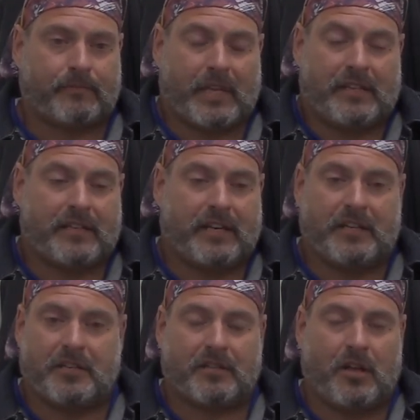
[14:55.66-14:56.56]
he said he
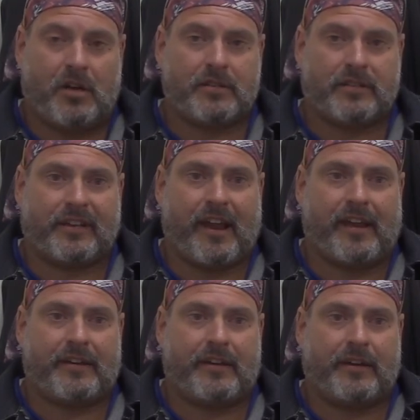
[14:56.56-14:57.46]
just lost it.
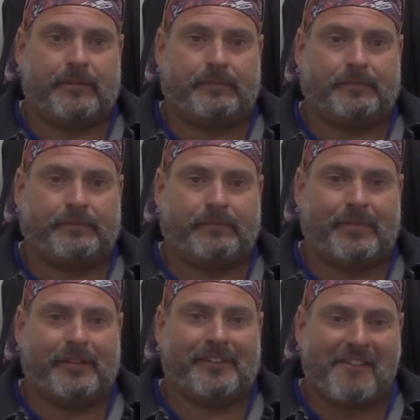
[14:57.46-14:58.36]
And, uh,